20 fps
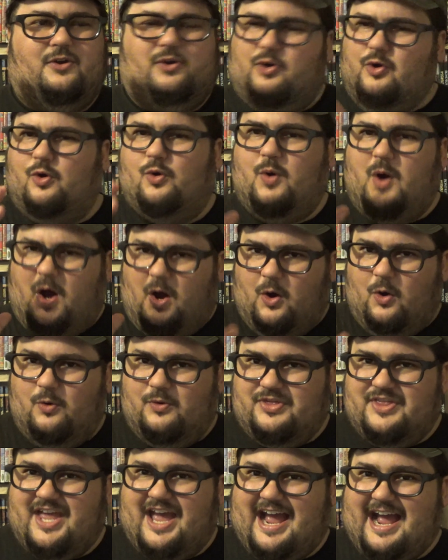who
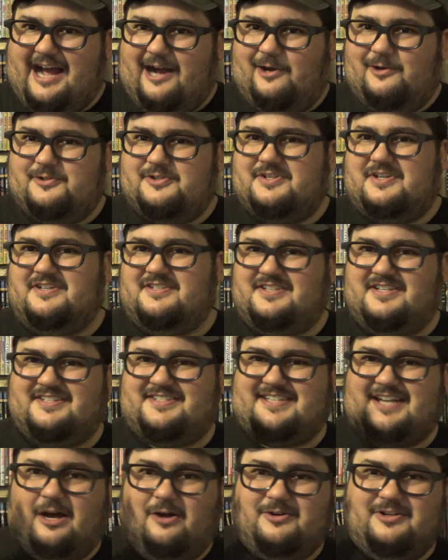owned the house because it
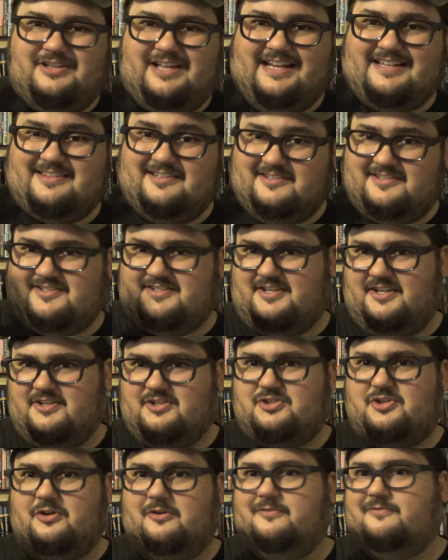sounded like the
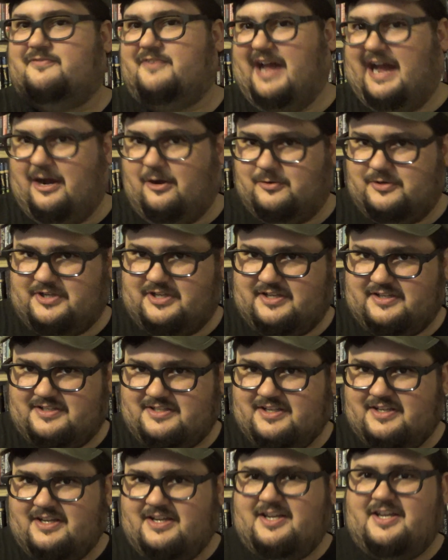sister found it